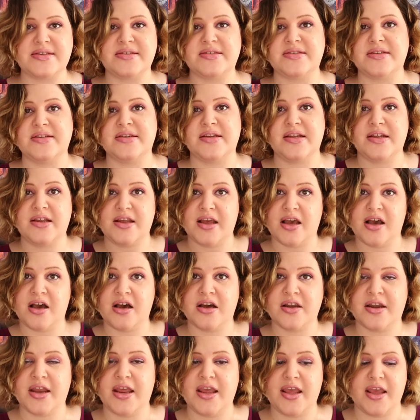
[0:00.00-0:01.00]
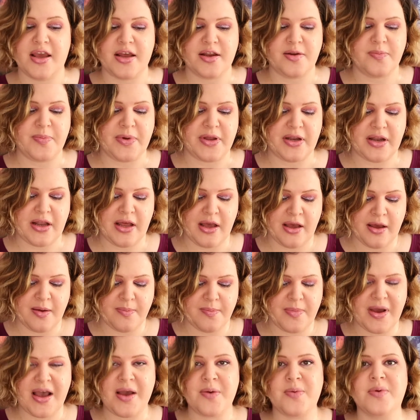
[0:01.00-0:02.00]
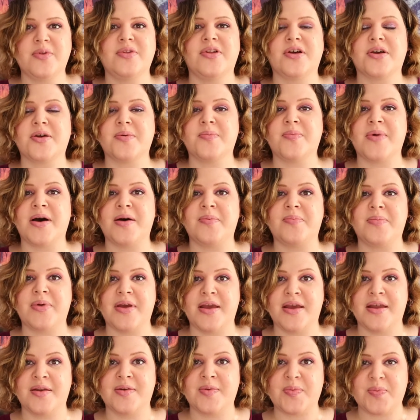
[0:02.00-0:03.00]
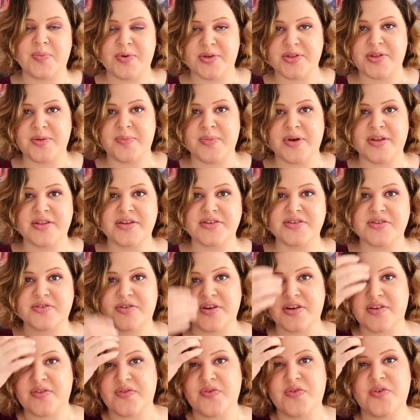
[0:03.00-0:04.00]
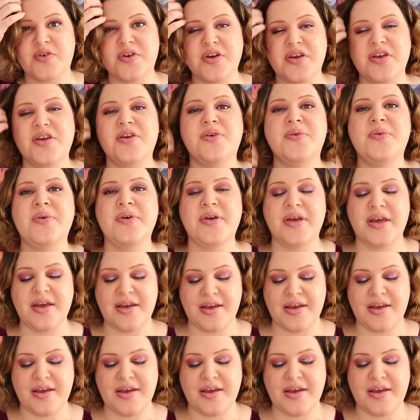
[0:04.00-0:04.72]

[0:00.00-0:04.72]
listed on hand, but I will look them up and put them on the screen for you.